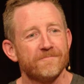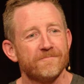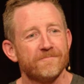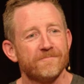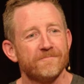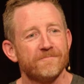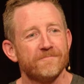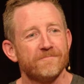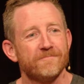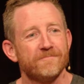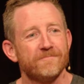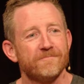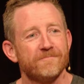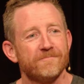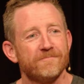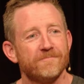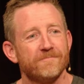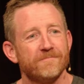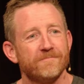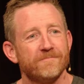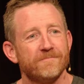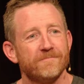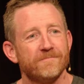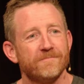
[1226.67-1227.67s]

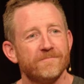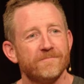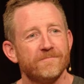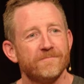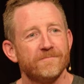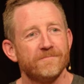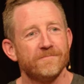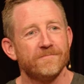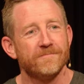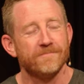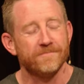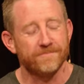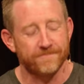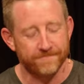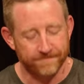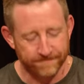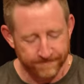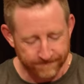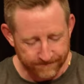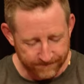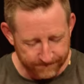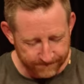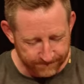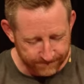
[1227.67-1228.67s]

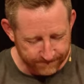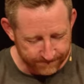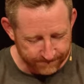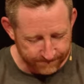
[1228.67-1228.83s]
(no one is talking)